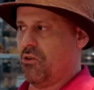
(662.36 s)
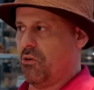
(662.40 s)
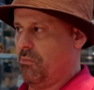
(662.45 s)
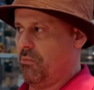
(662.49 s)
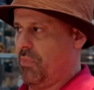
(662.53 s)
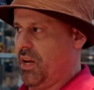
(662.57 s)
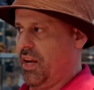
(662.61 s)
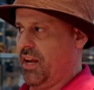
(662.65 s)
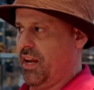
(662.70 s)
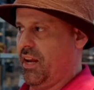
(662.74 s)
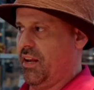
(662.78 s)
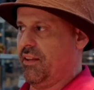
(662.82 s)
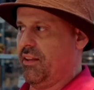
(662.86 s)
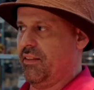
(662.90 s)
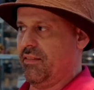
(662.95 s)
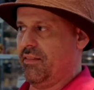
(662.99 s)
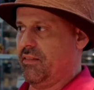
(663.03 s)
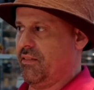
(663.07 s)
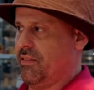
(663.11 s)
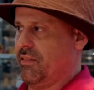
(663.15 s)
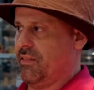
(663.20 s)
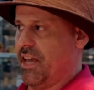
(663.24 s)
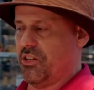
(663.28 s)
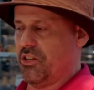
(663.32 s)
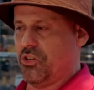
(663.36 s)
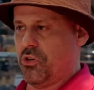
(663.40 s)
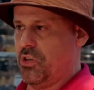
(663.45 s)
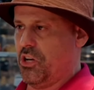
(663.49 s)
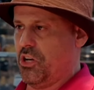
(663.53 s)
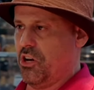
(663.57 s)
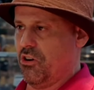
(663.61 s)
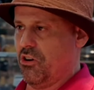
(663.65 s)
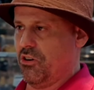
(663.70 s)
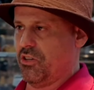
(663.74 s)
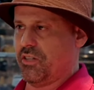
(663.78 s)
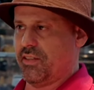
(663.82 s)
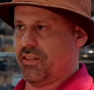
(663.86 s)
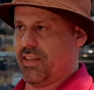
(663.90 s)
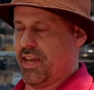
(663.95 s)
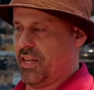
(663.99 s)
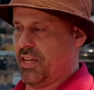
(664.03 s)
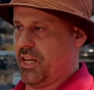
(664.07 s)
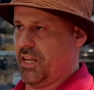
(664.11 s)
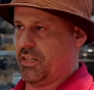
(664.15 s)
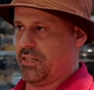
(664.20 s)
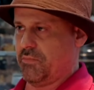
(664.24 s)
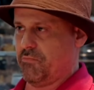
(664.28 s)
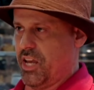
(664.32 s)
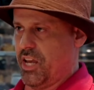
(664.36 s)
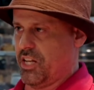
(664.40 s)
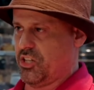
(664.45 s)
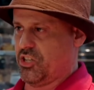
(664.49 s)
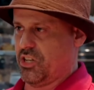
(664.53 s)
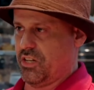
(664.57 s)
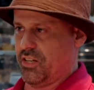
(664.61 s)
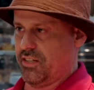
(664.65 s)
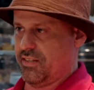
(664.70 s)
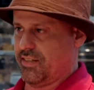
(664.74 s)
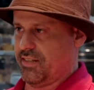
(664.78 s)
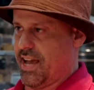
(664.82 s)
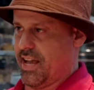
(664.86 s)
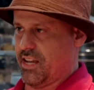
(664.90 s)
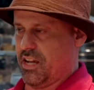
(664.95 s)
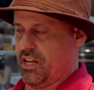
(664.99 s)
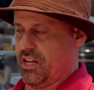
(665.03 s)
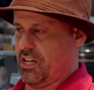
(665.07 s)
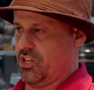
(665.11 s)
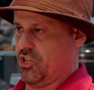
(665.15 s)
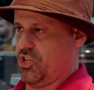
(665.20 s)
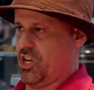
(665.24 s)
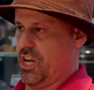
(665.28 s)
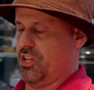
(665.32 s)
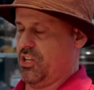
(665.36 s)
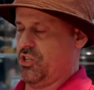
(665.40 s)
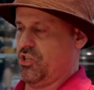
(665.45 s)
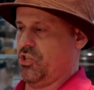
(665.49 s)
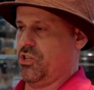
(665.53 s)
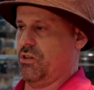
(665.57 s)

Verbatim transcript: or me, that 2 years that he's mentioned is not going to change.